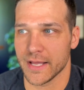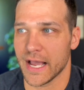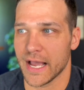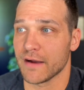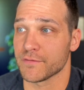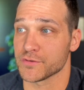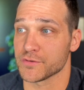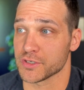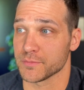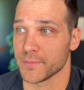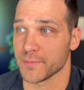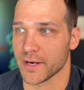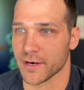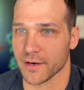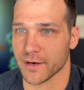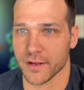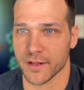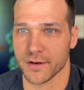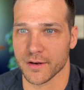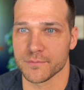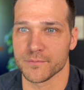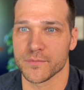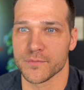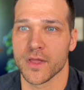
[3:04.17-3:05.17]
average
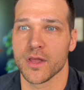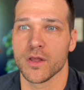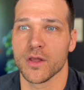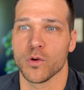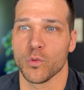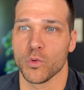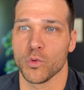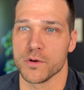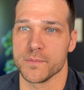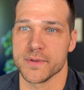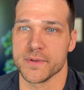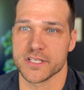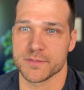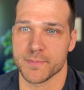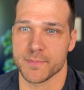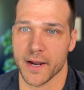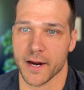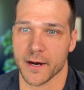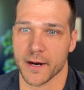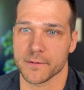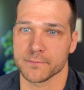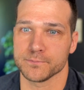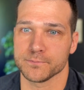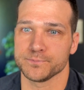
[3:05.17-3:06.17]
American would be
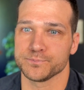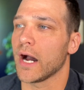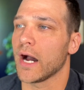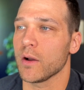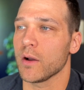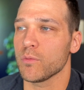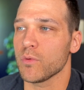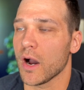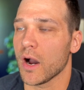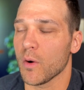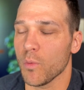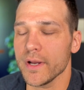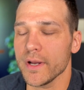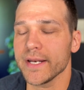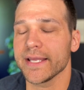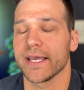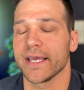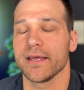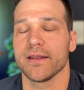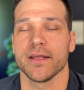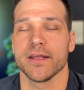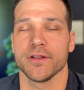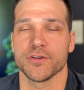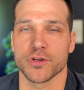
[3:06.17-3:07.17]
spared. I want to
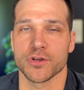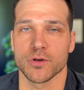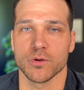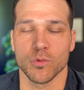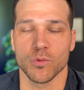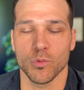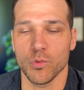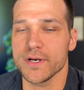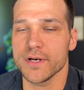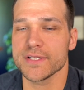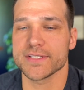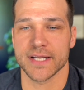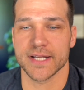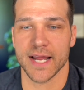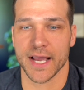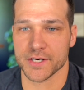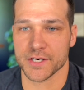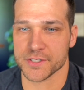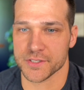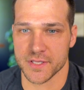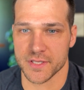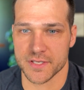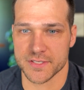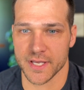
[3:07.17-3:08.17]
get into what does it
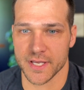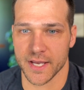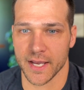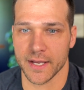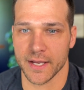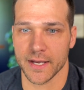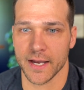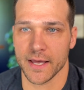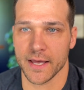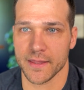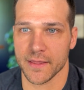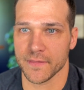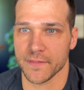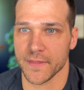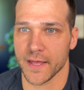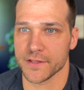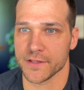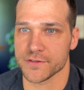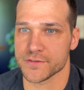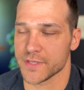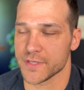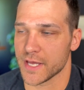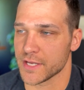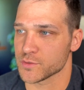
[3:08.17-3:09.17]
actually say. I think
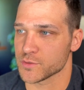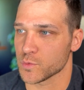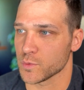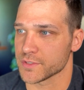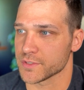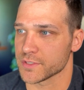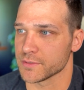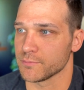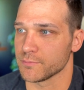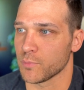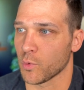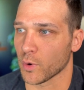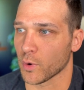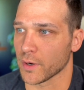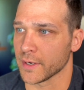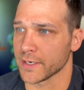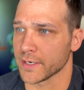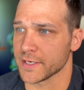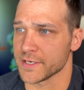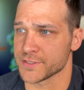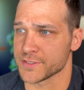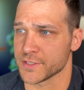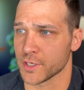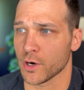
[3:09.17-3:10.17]
that's what's important
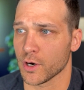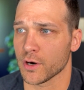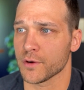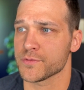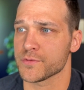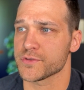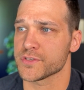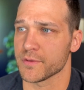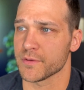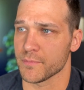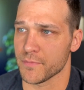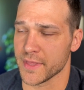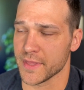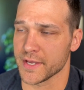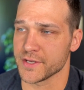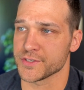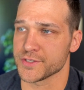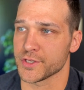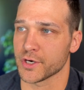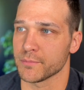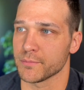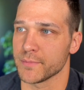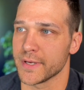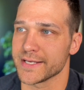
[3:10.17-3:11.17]
because there are some things
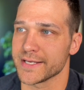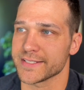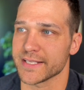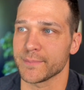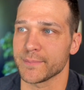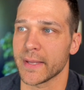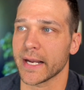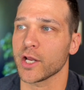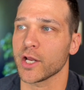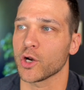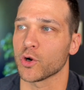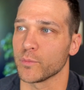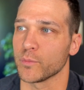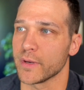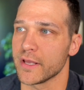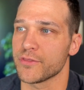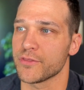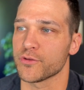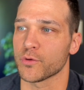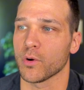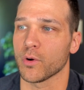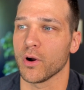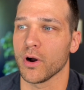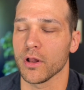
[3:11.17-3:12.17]
that are missed. I'm not going to read
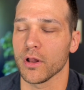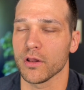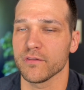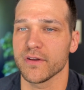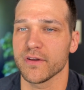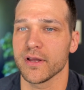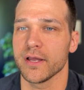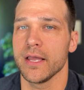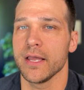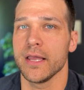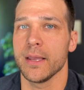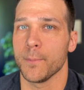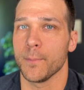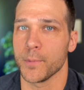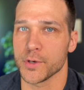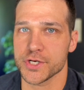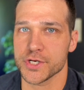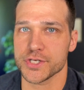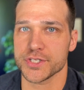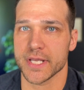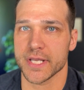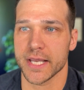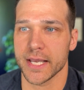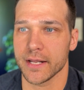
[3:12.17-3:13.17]
through all of it, but
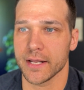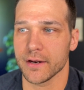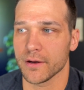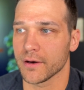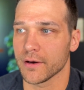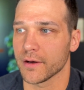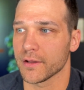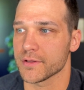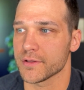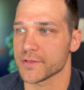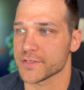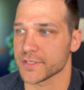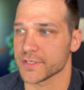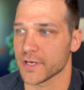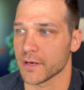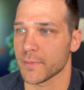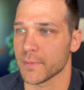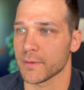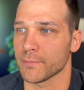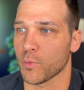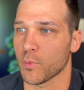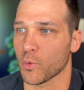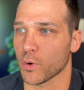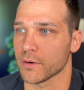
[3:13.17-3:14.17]
just hit on some
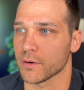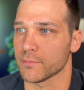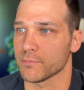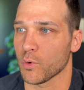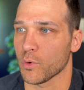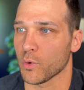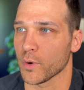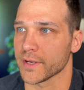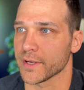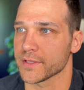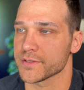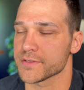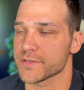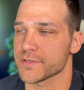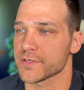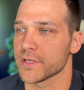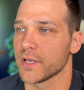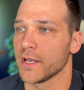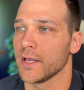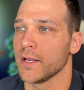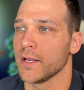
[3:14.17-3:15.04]
important points.